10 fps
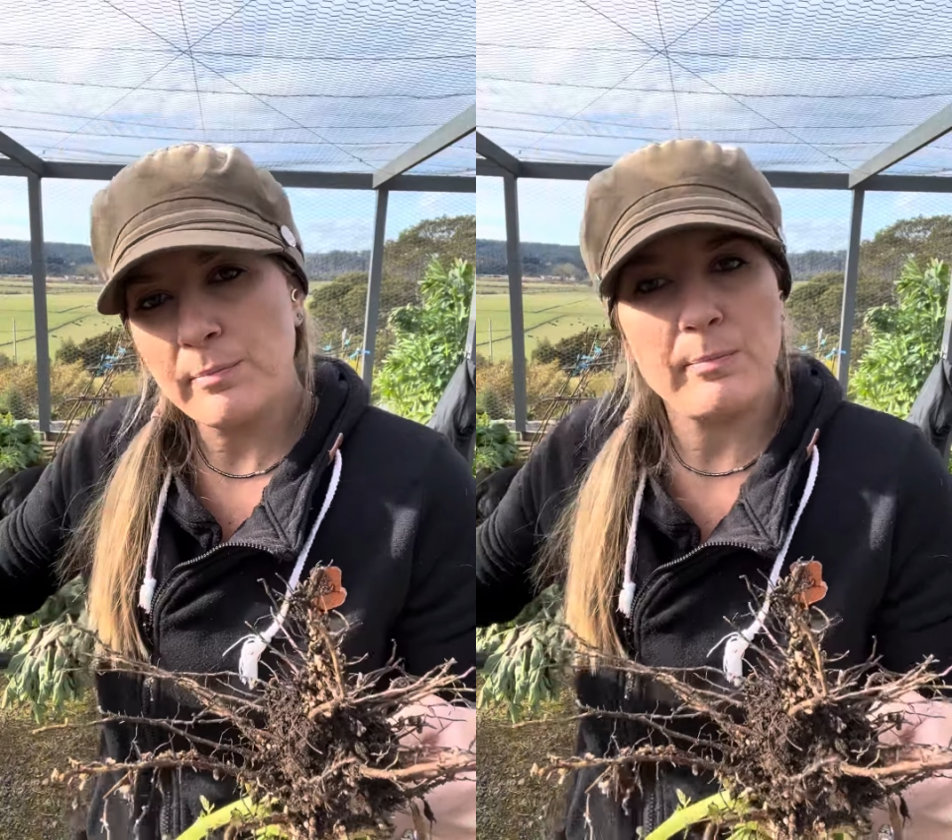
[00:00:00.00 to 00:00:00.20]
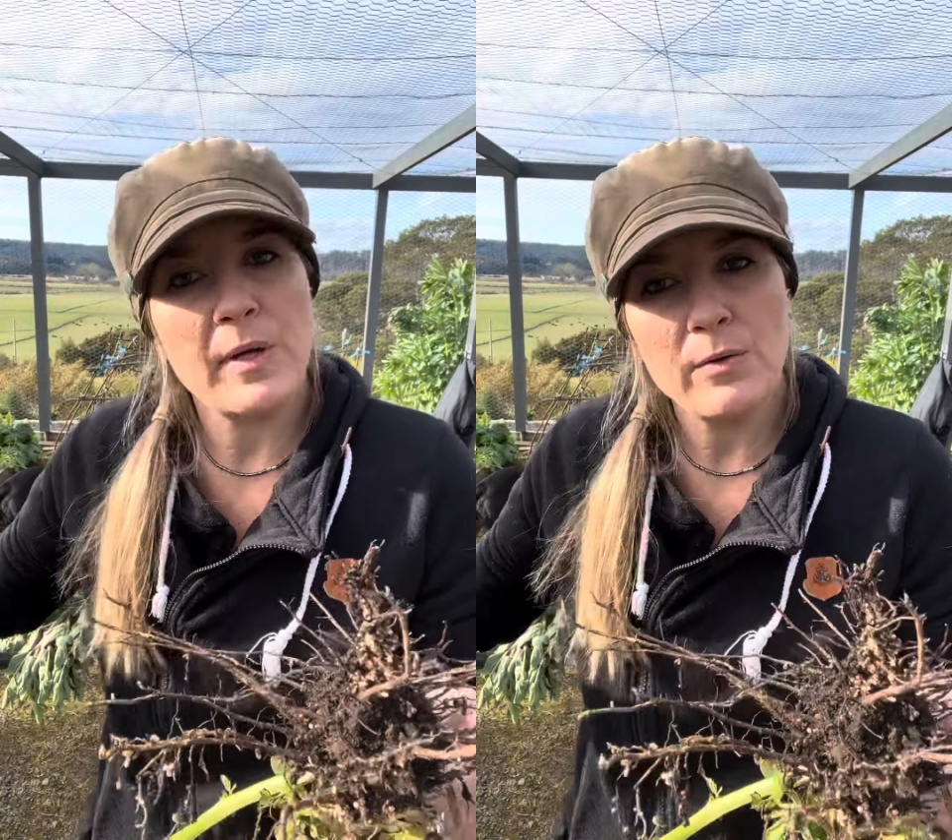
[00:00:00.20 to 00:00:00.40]

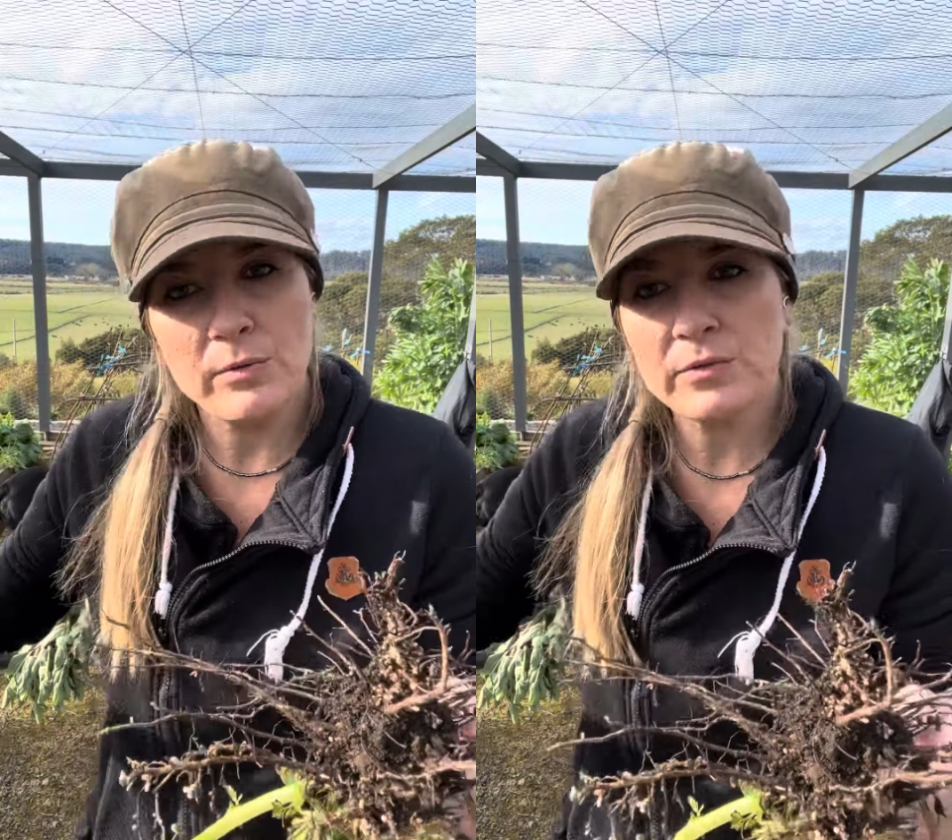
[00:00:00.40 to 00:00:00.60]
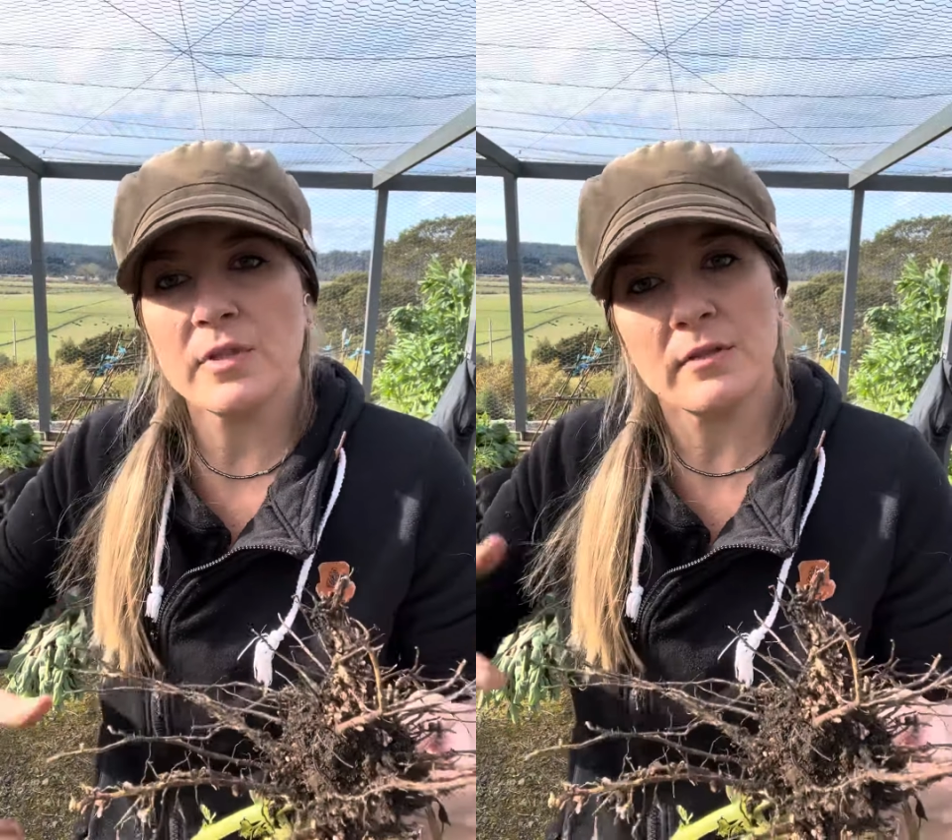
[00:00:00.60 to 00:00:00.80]

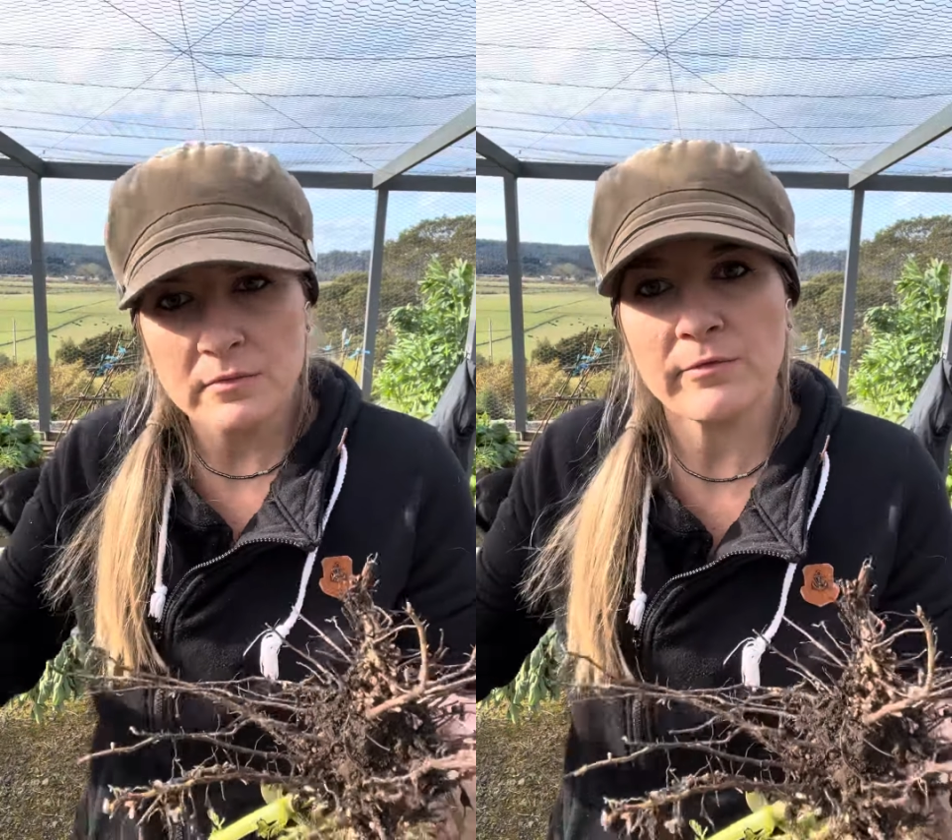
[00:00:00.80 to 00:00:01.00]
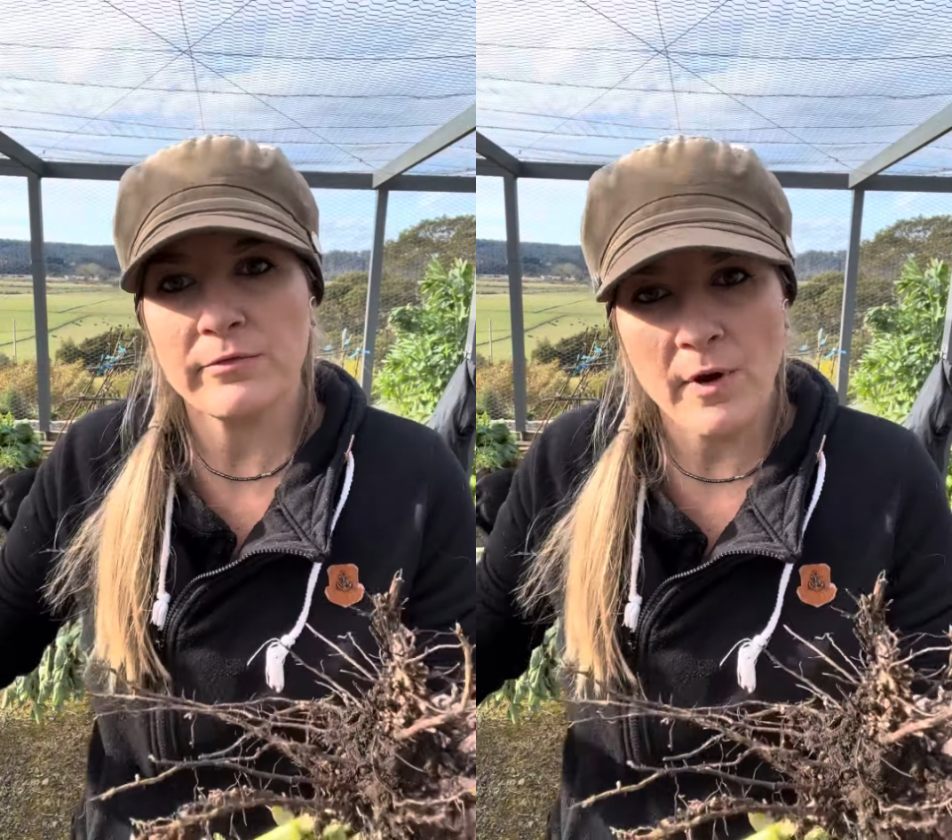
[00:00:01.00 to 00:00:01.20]
build
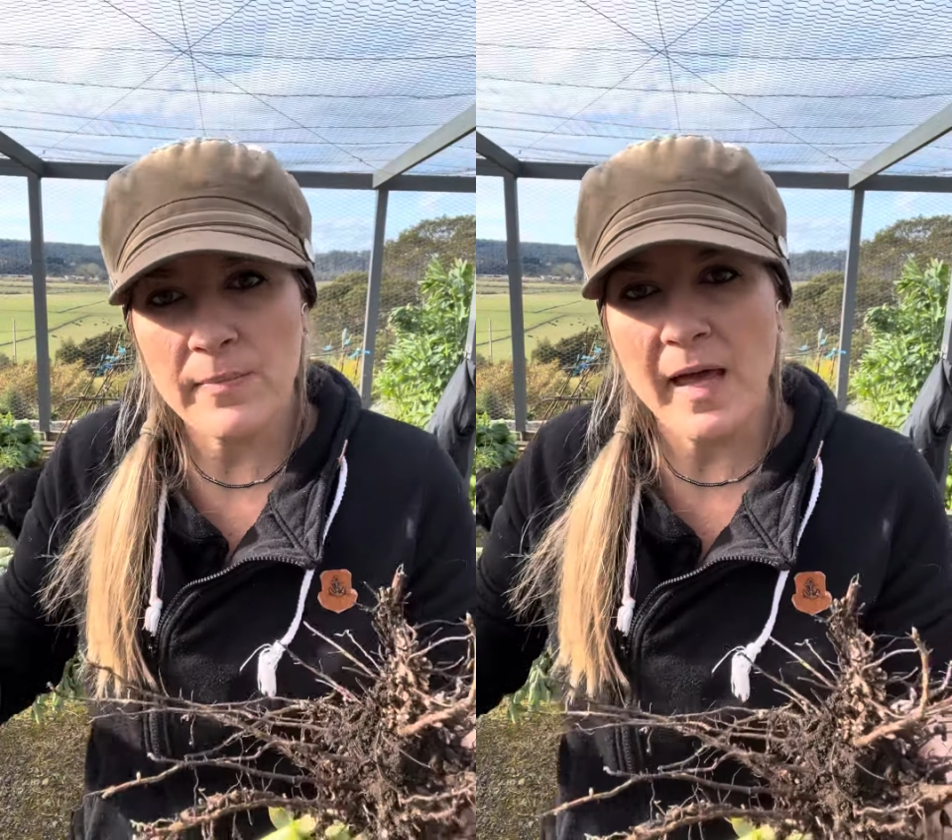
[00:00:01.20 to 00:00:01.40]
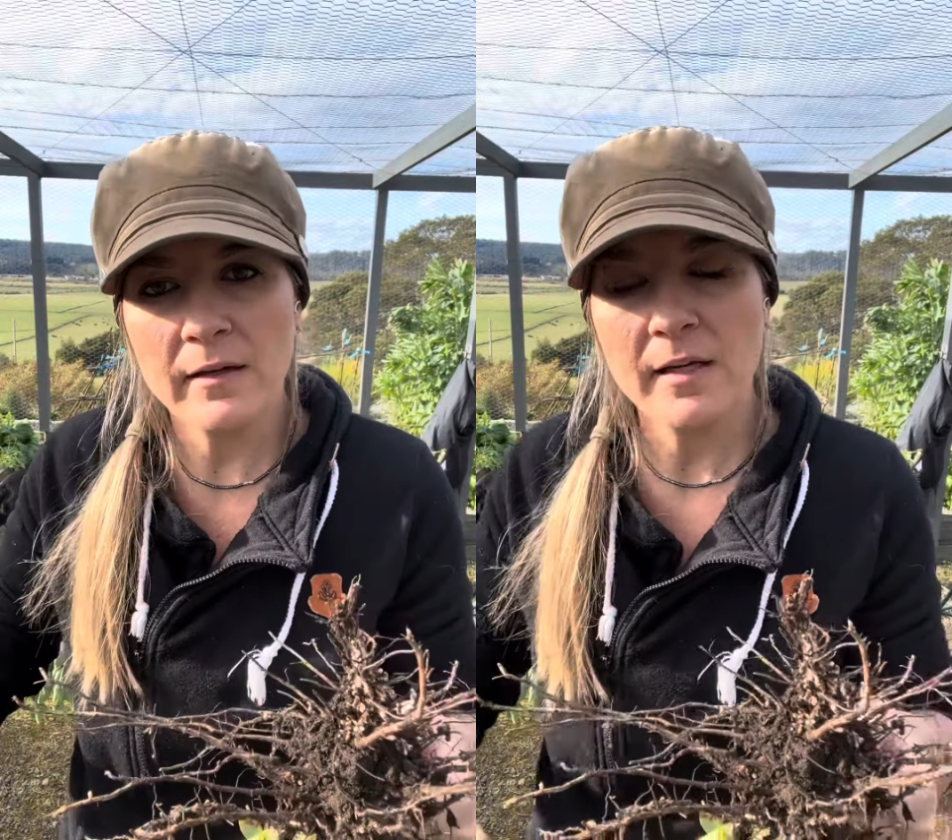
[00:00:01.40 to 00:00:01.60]
from
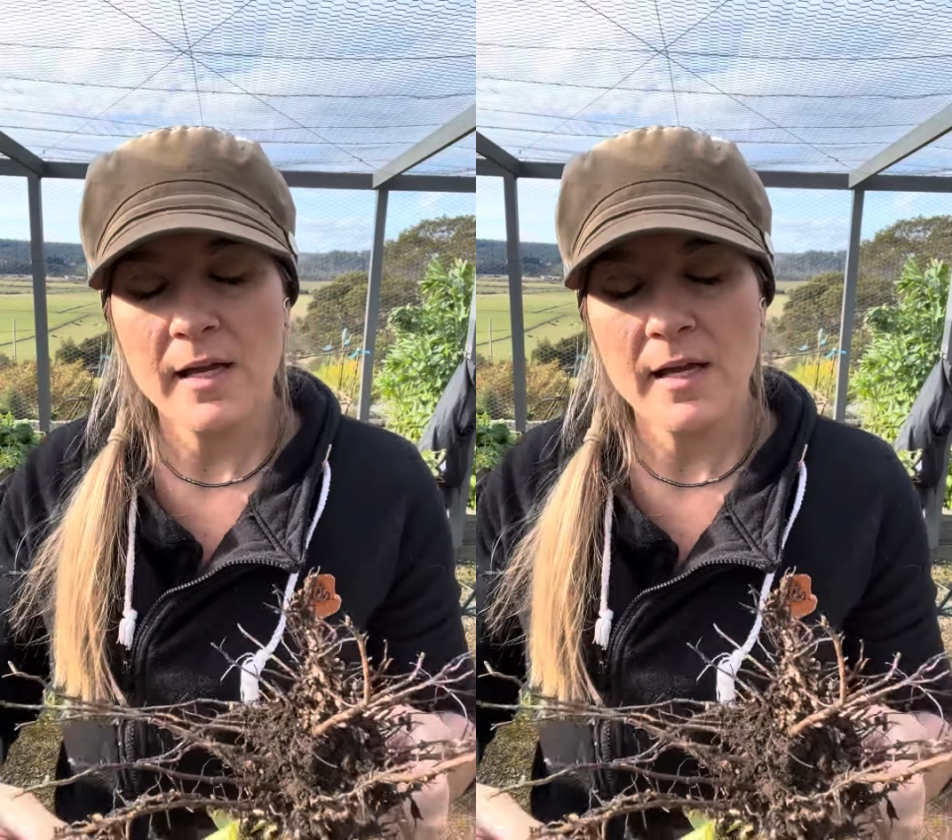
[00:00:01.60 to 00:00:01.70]
that.